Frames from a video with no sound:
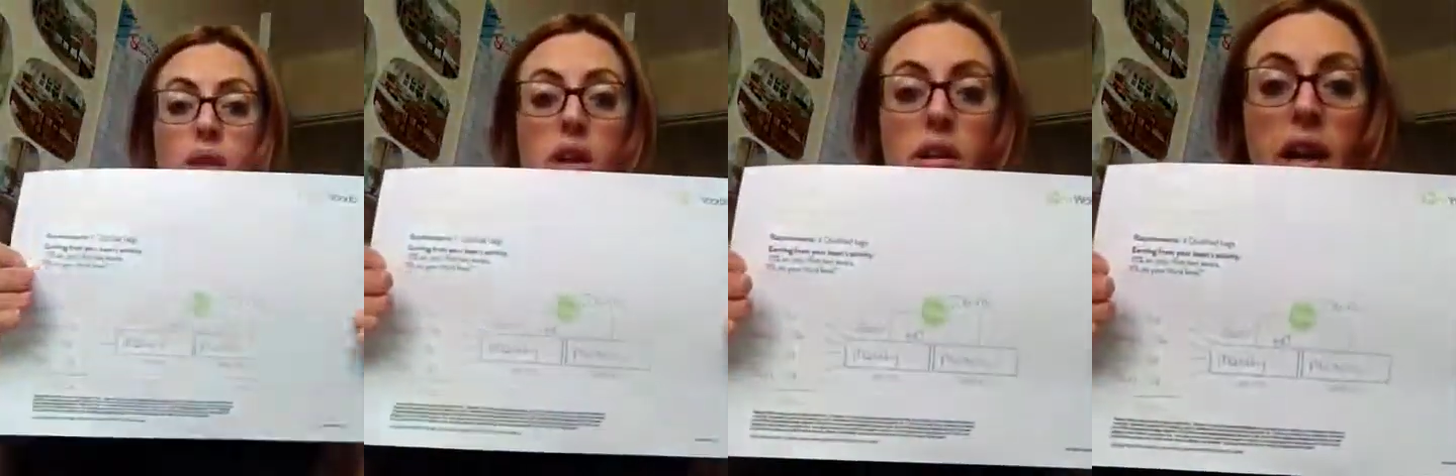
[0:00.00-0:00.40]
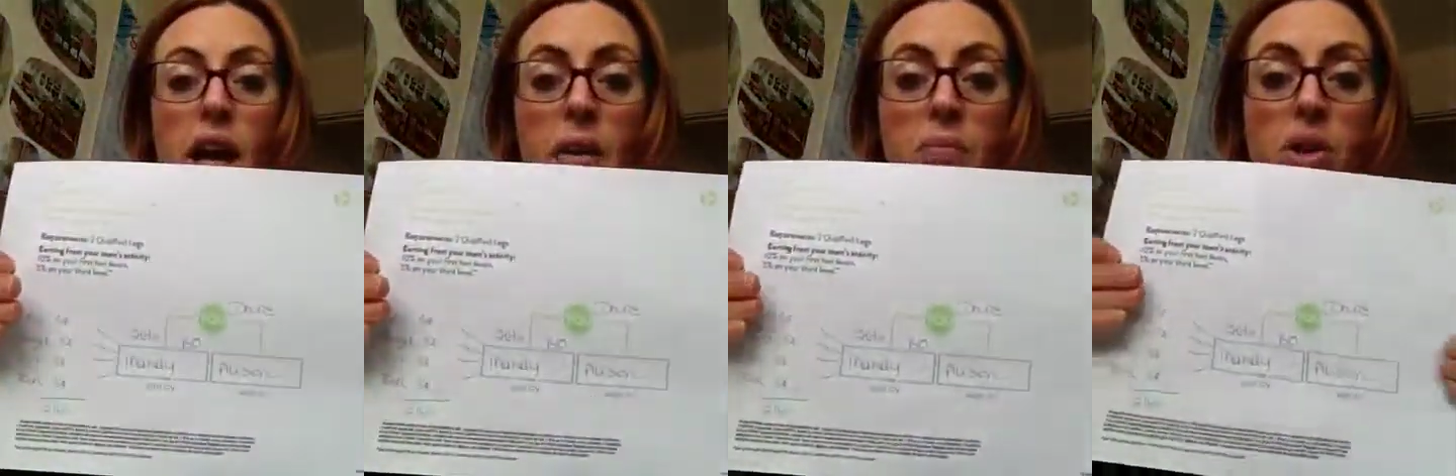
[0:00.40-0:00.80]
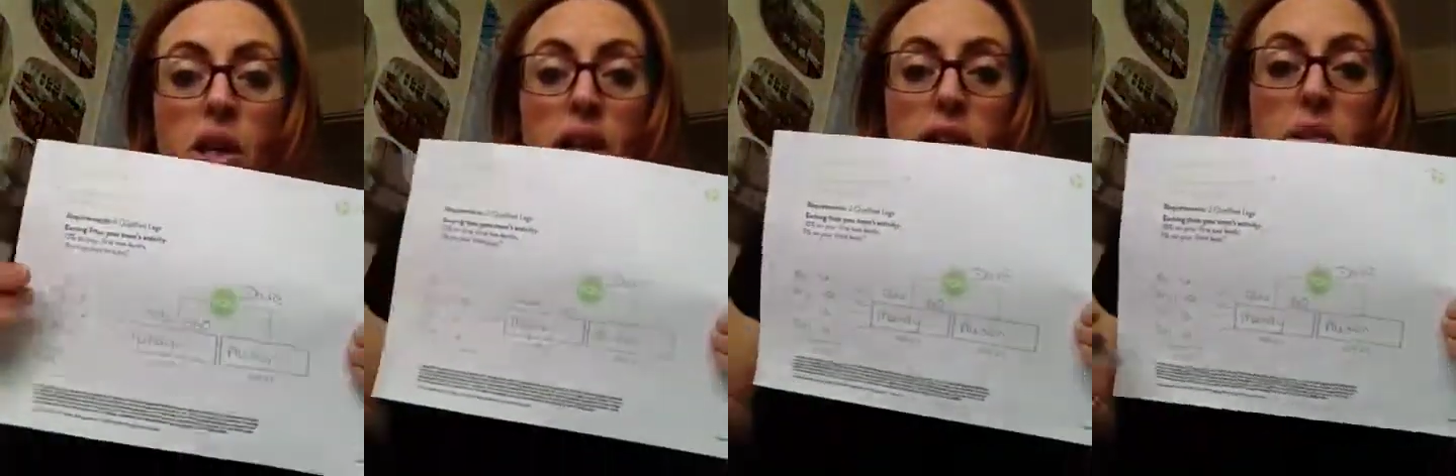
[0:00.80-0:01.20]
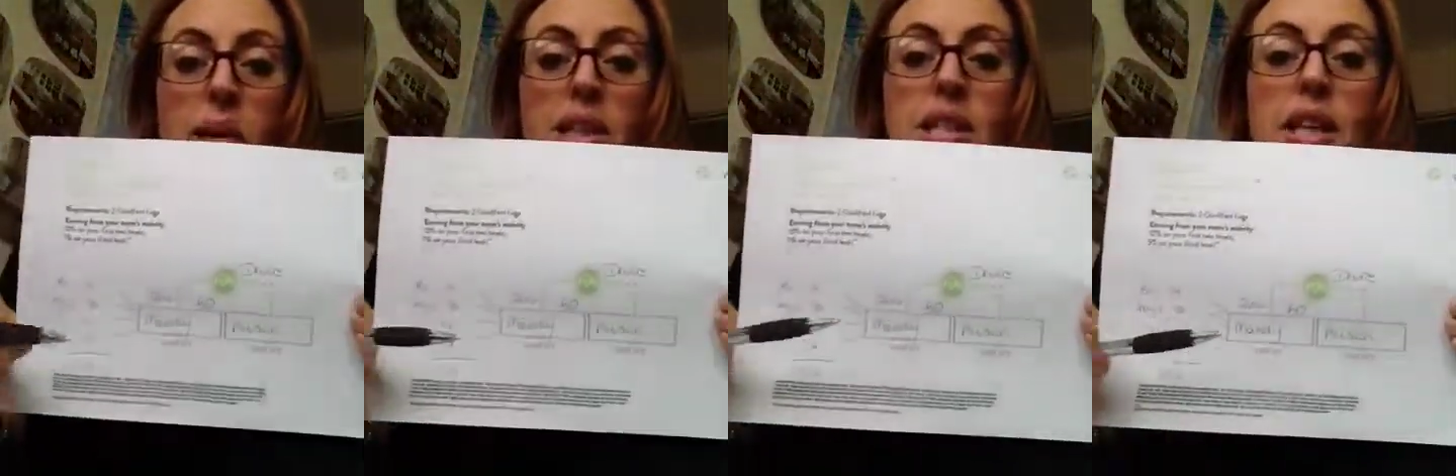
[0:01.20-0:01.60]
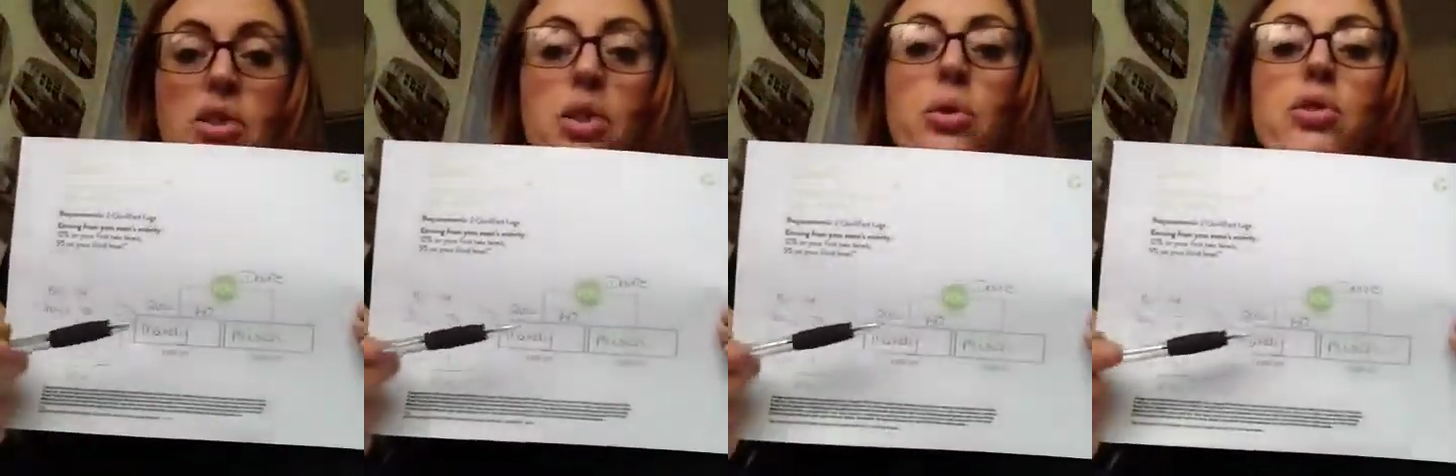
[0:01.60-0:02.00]
Okay, so Mandy's at
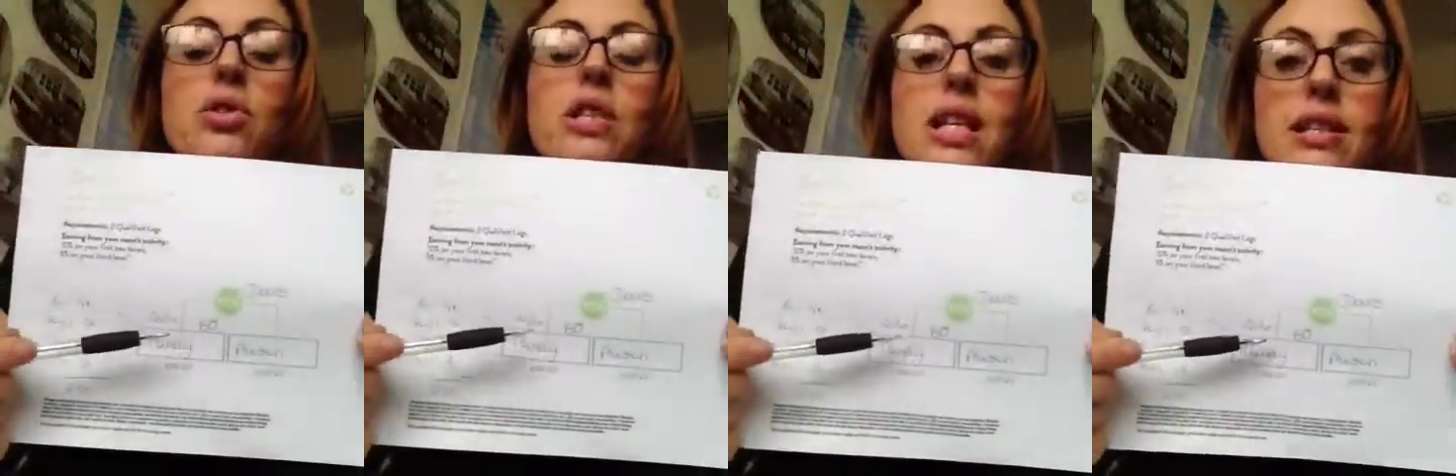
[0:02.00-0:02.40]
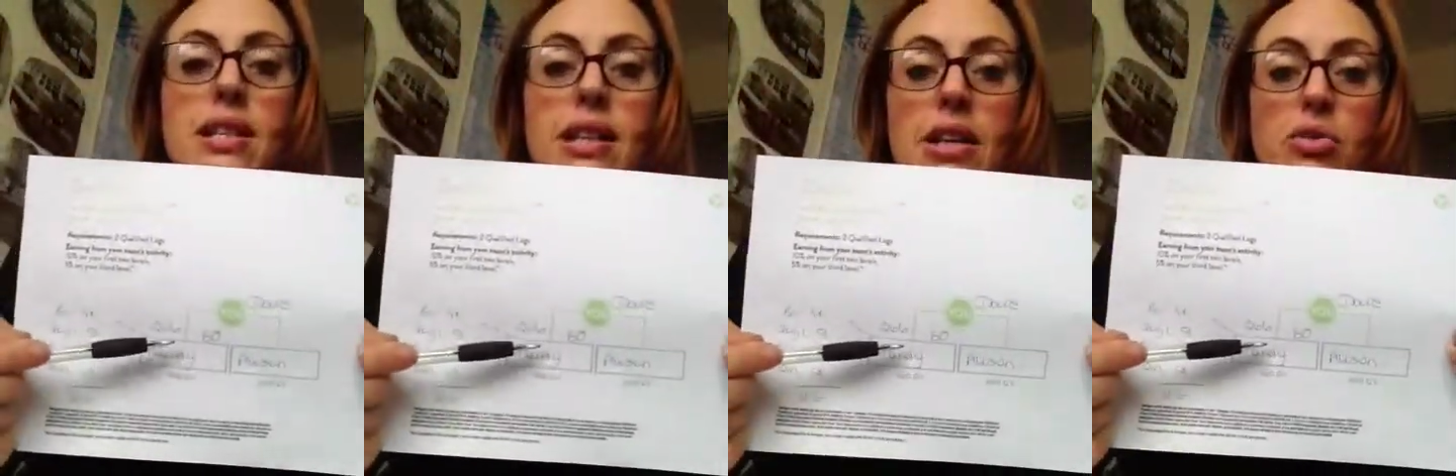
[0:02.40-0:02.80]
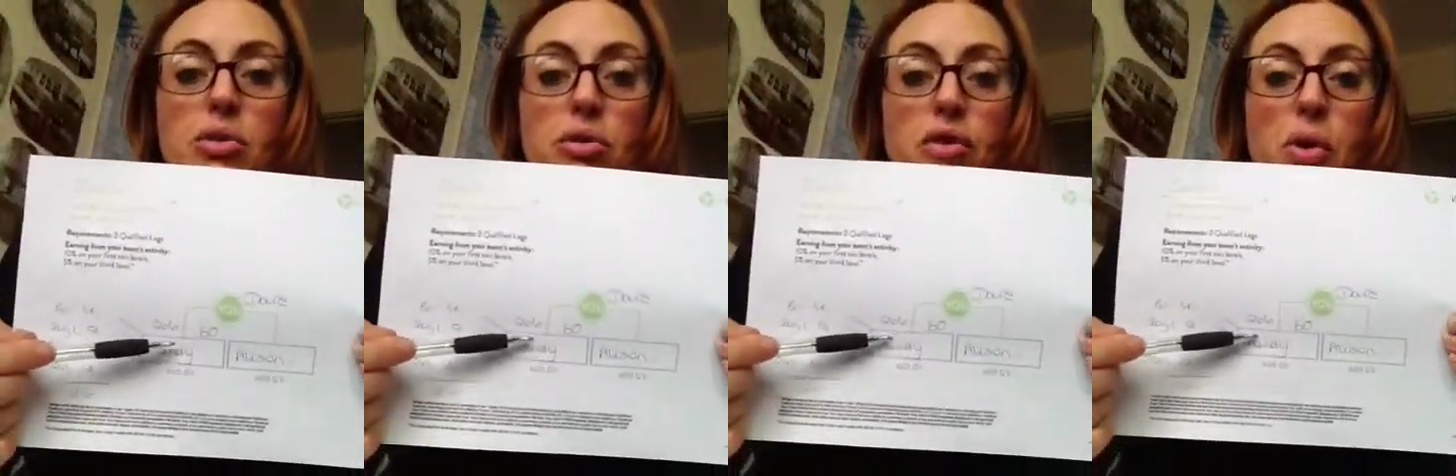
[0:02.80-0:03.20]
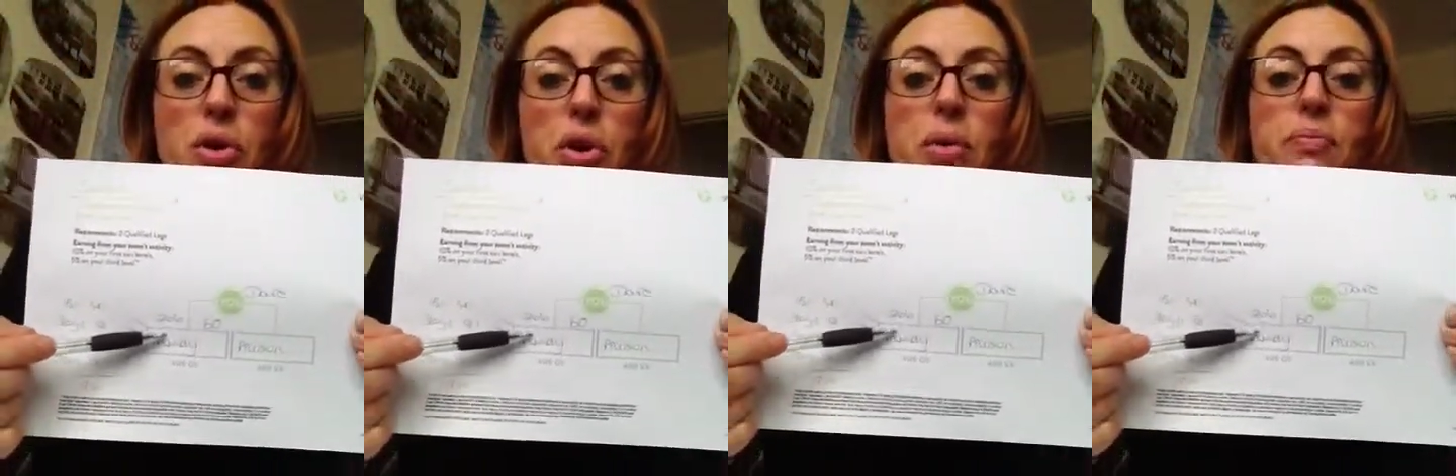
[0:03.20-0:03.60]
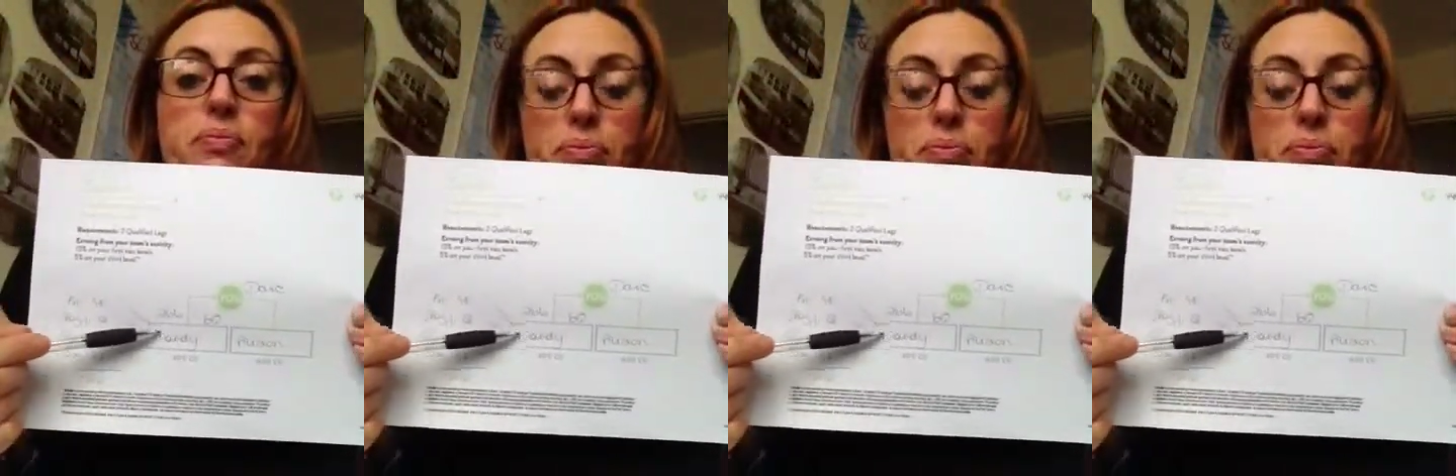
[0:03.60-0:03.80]
266 group volume.